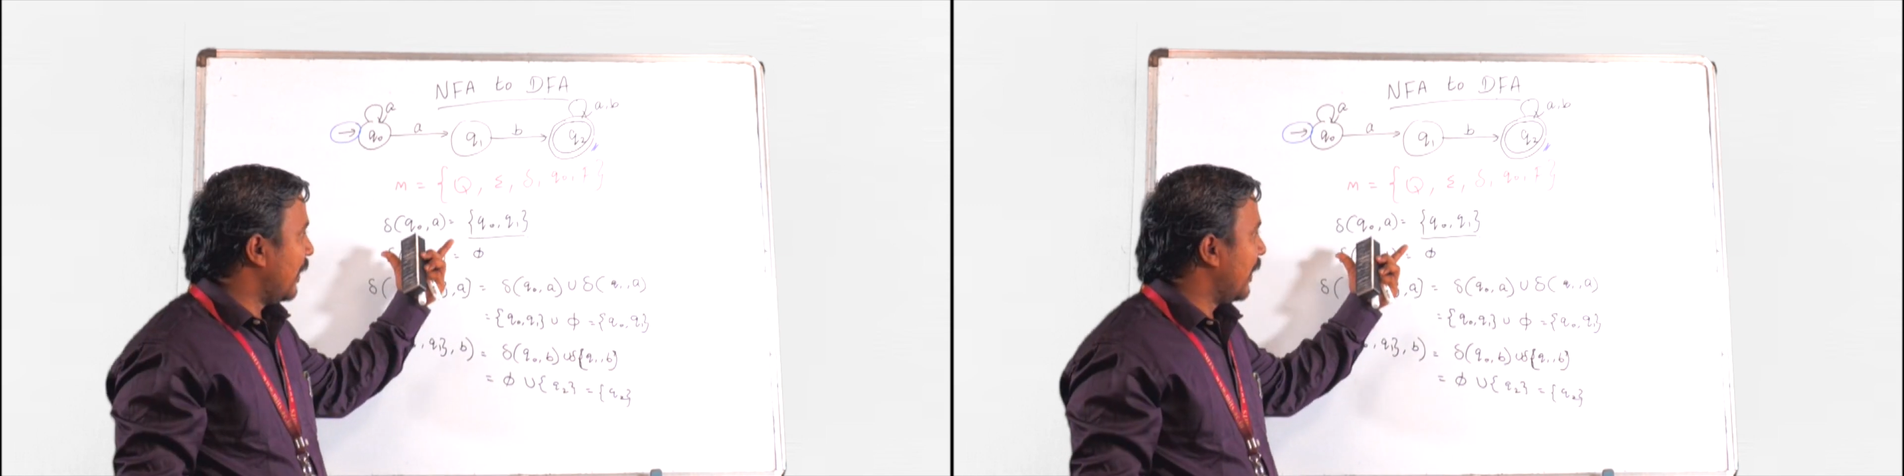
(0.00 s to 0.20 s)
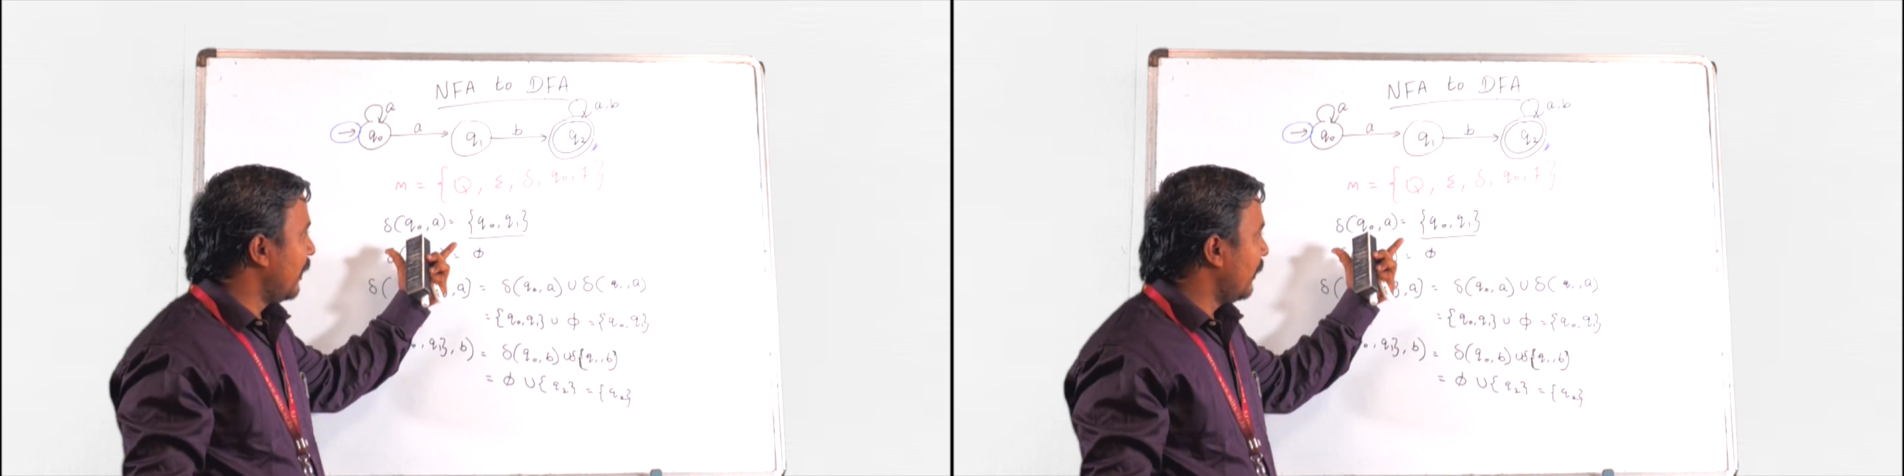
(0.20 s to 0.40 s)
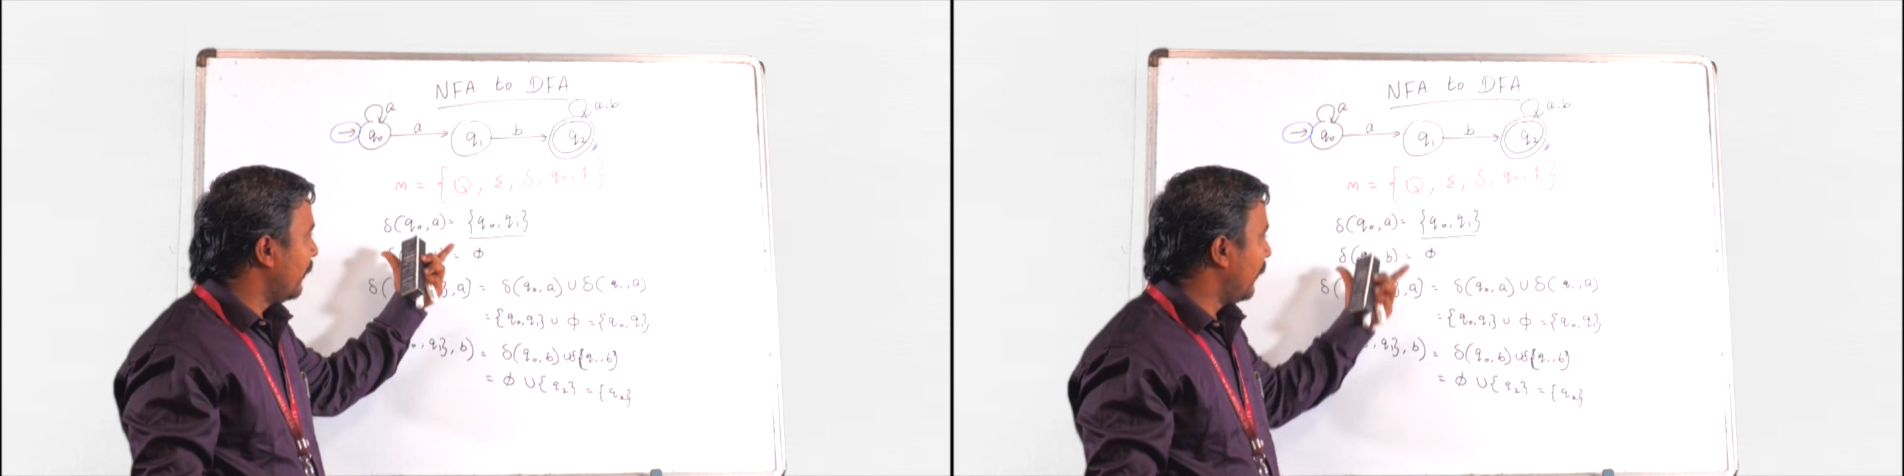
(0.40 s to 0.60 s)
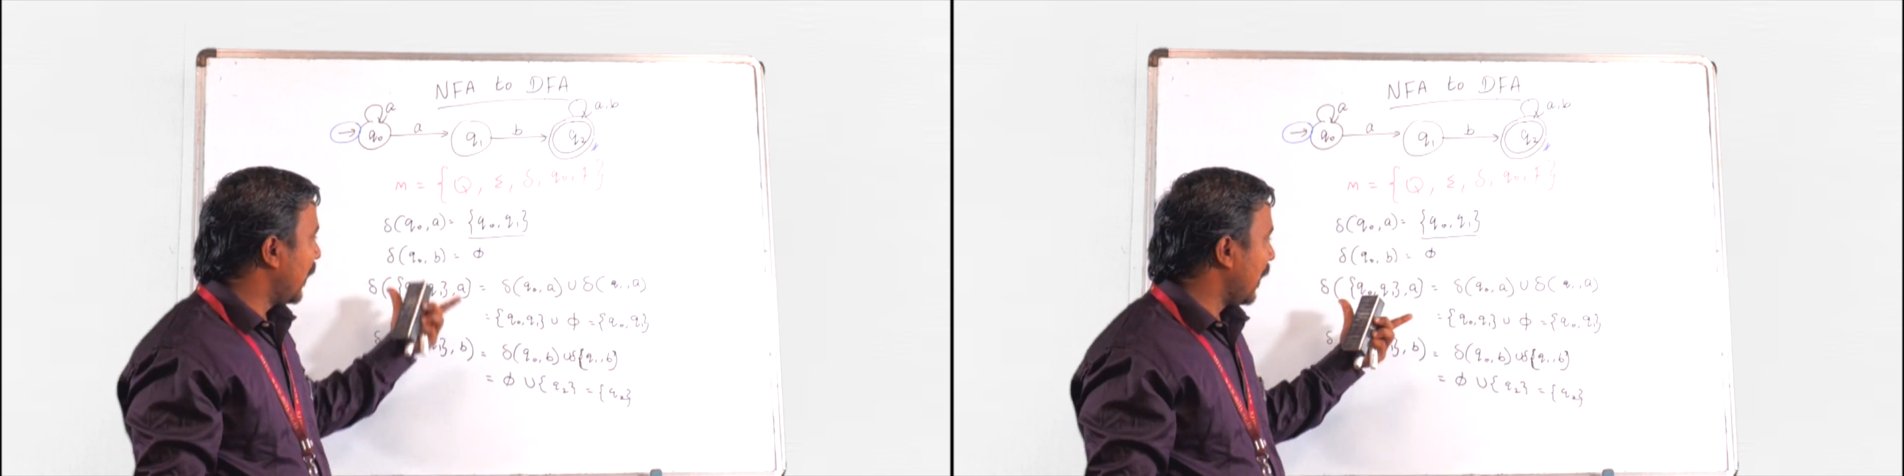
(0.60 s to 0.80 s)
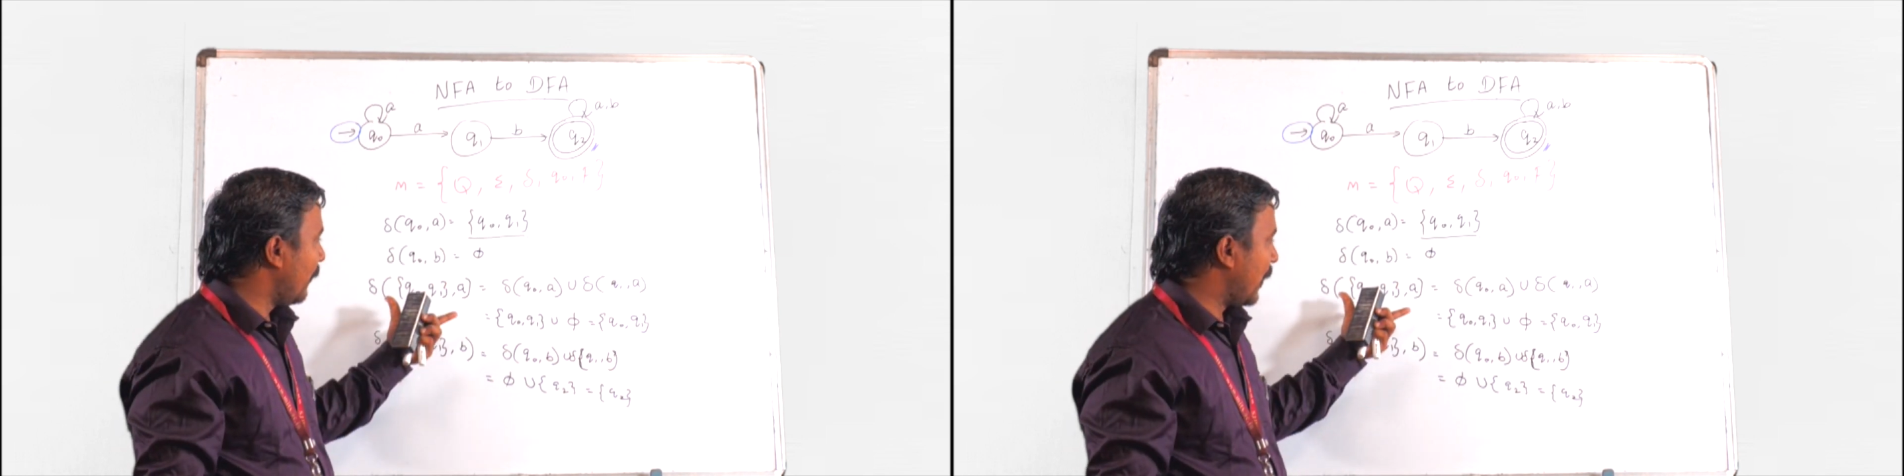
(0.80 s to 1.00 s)
and
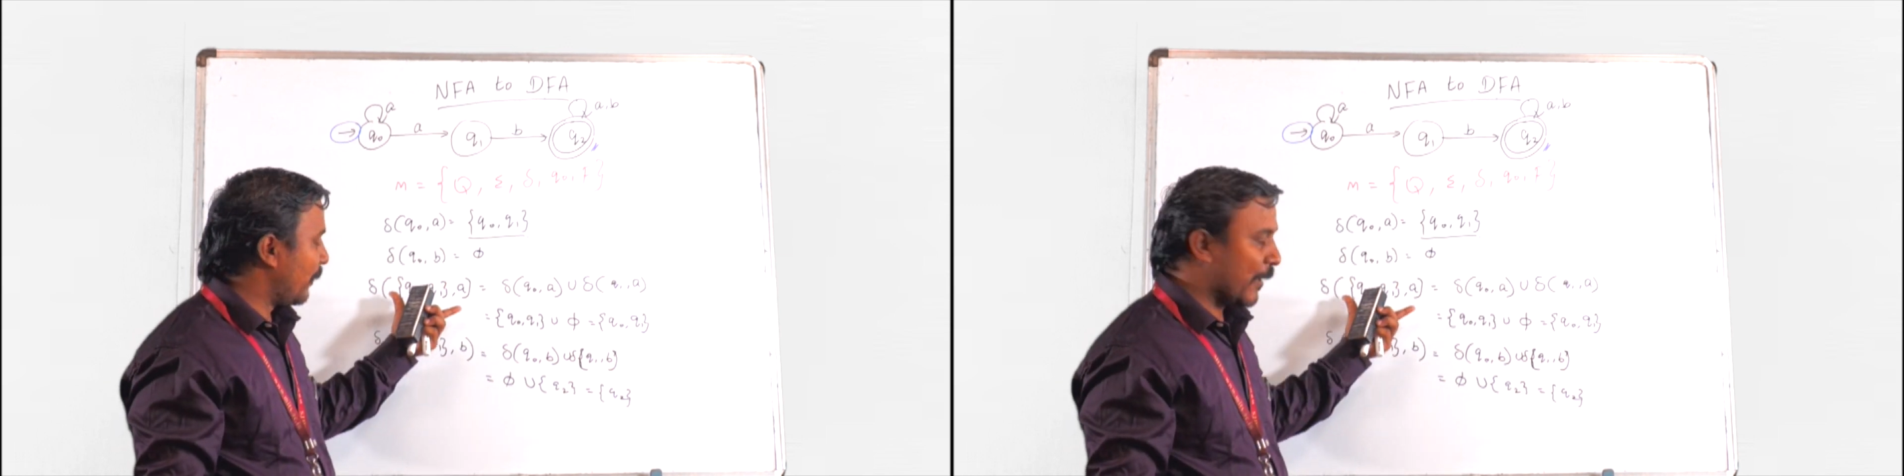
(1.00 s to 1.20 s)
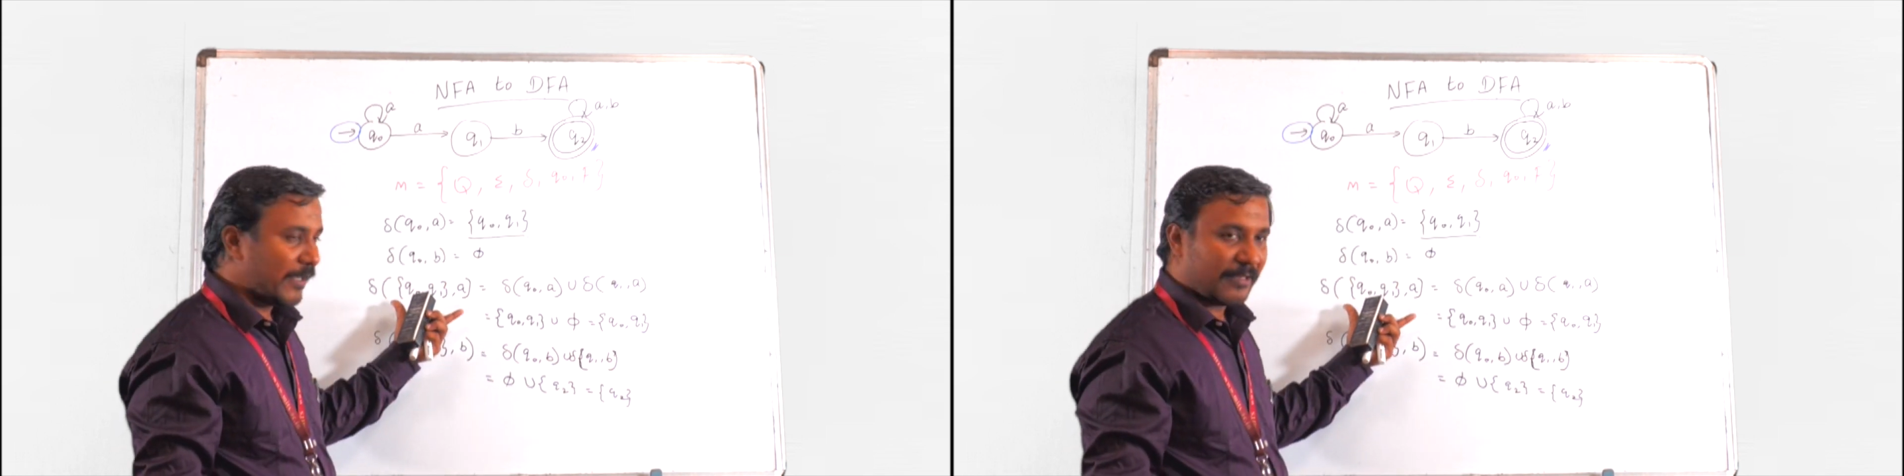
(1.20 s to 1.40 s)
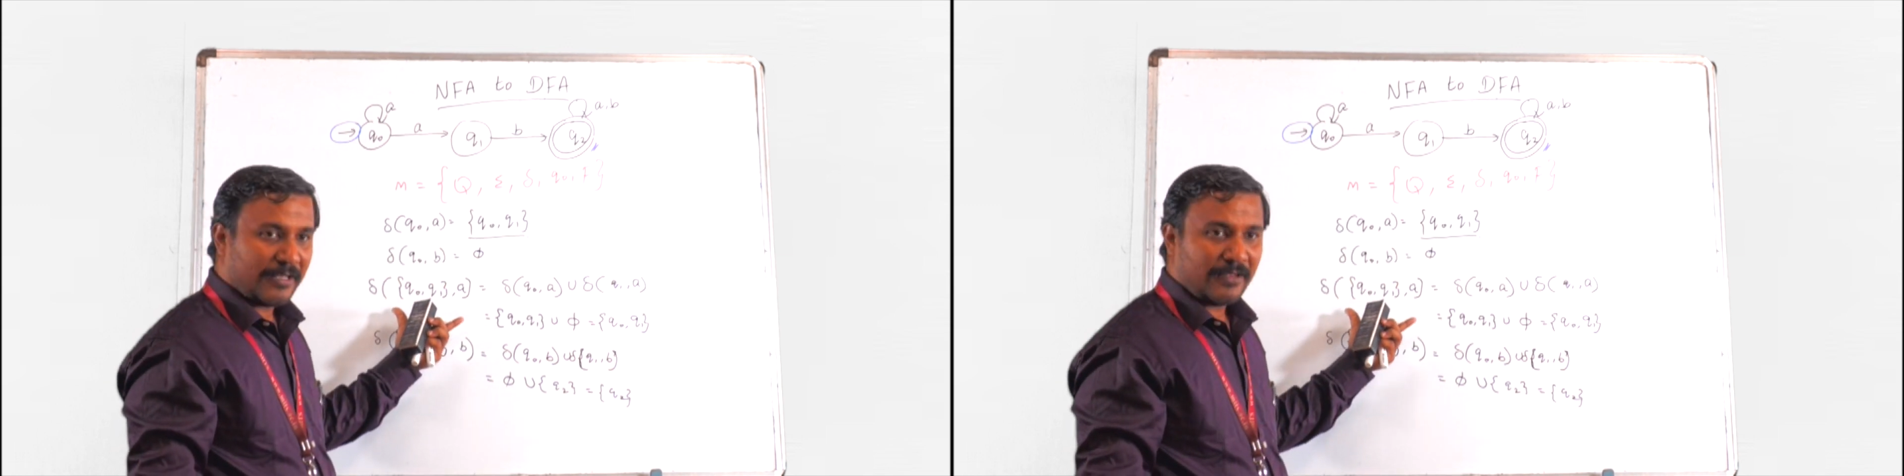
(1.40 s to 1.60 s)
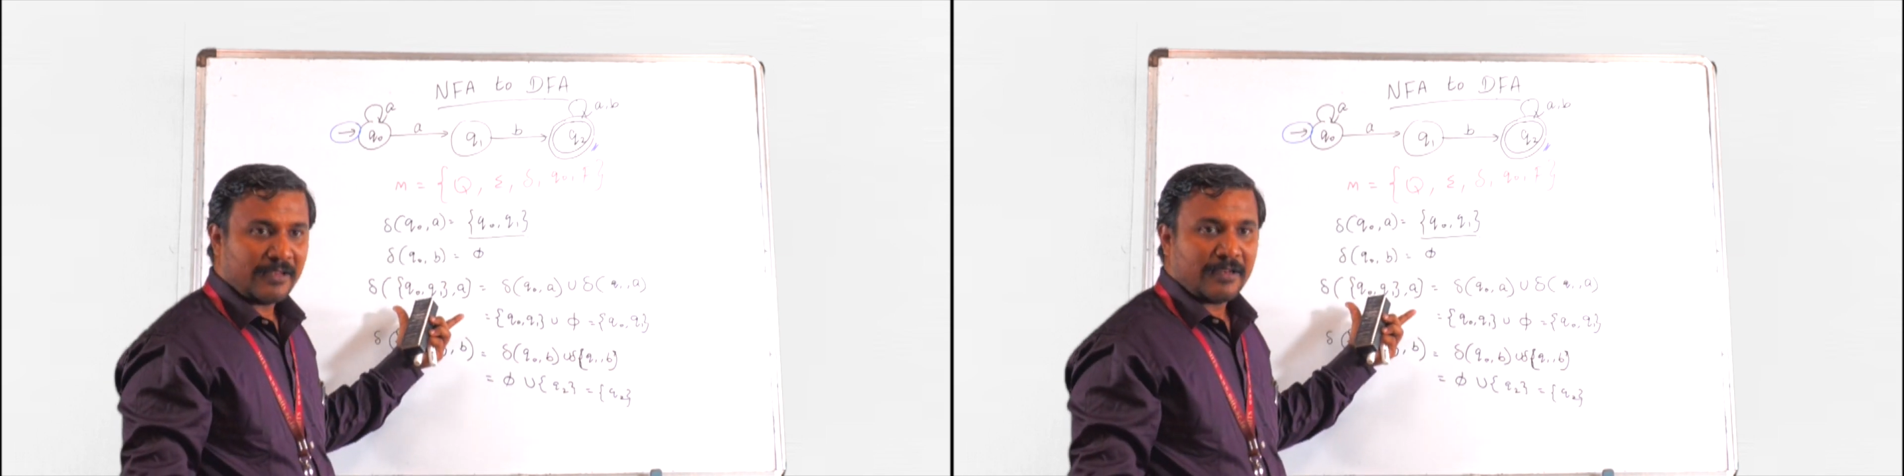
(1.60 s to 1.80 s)
we have applied the